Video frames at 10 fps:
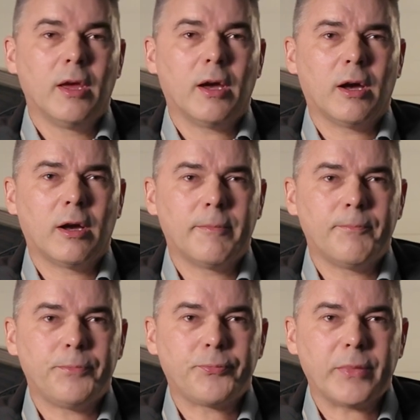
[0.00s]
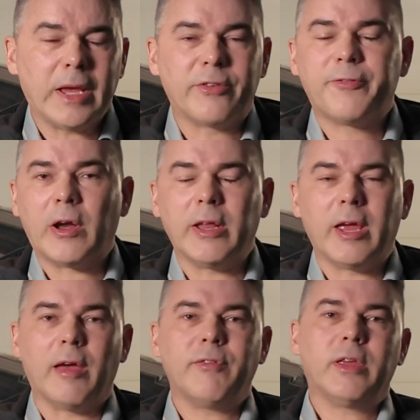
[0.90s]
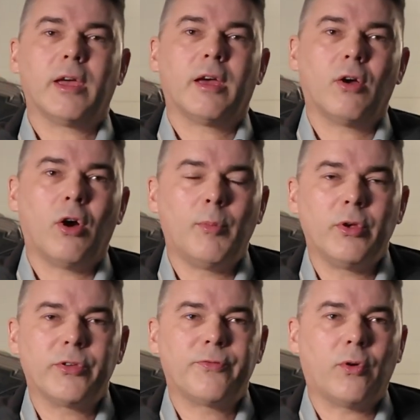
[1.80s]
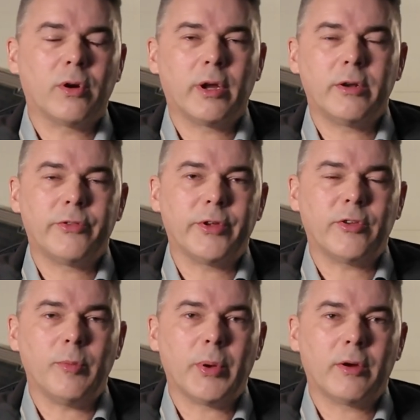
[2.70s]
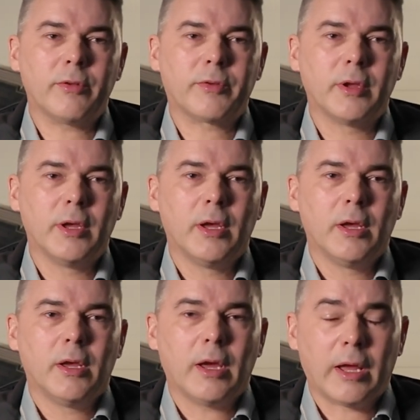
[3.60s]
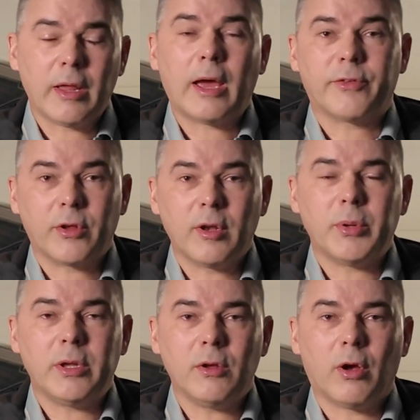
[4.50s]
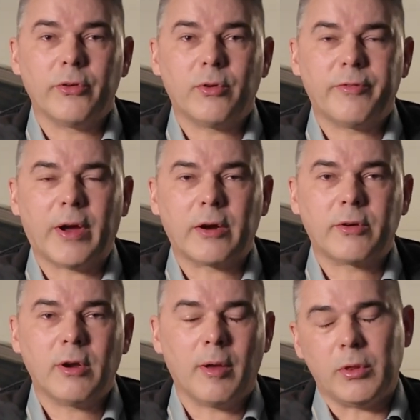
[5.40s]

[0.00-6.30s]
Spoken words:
It's fairly heavy at almost 460 pounds, and that's going to be also a factor.